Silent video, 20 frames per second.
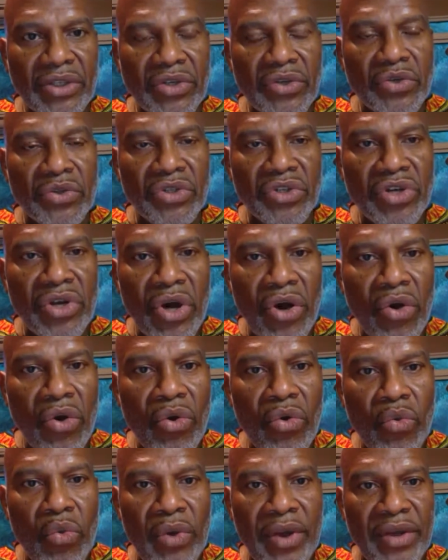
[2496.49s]
so you know
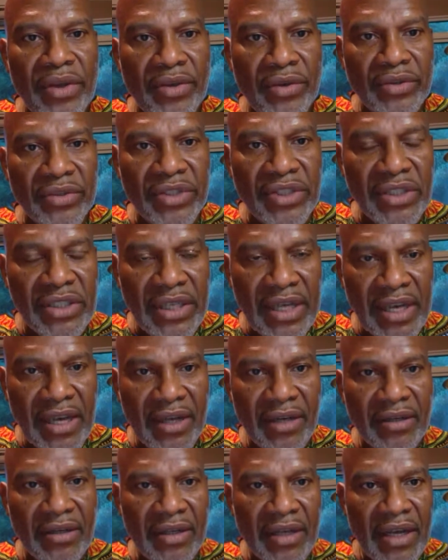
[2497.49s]
where you
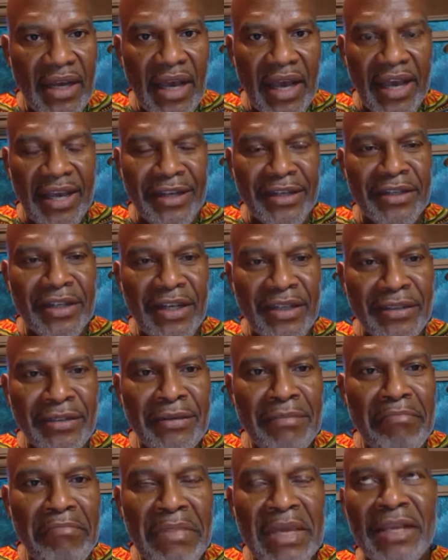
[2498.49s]
stand. It
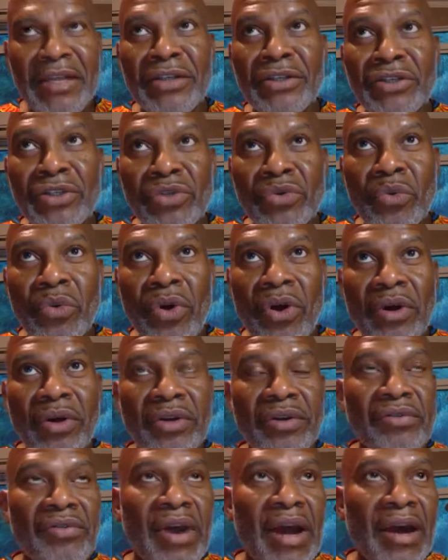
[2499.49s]
doesn't mean you
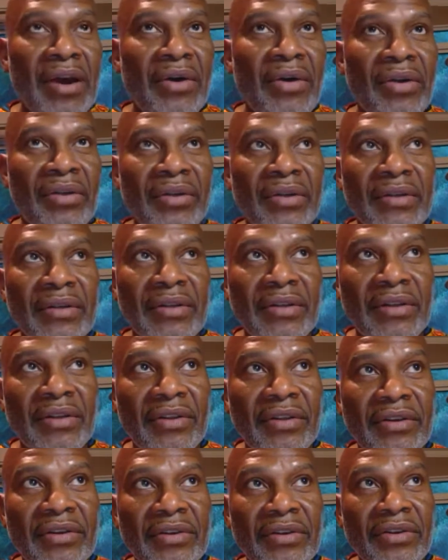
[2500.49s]
walk around
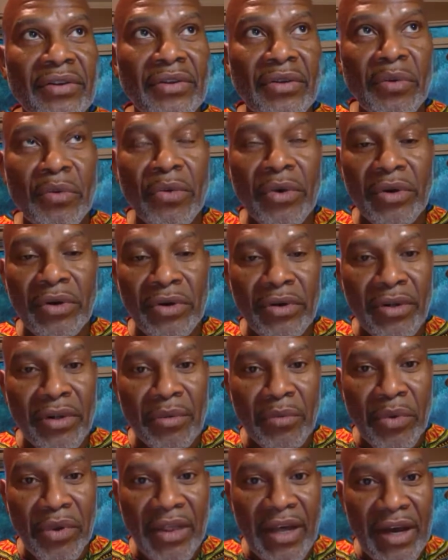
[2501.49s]
the
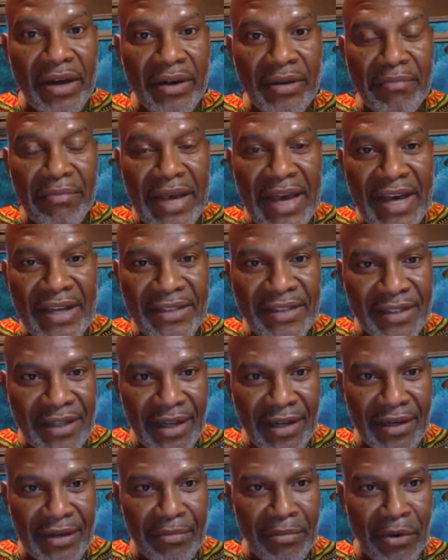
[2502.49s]
world without a
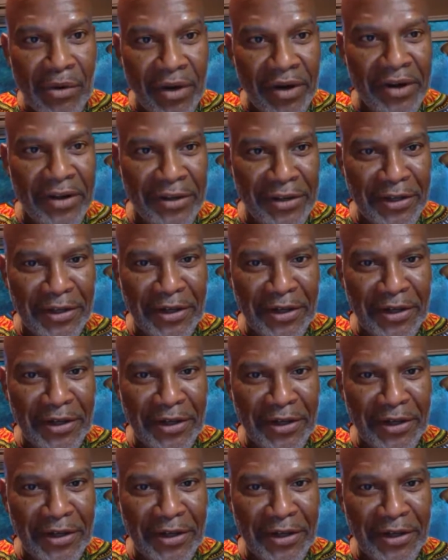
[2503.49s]
mask anymore.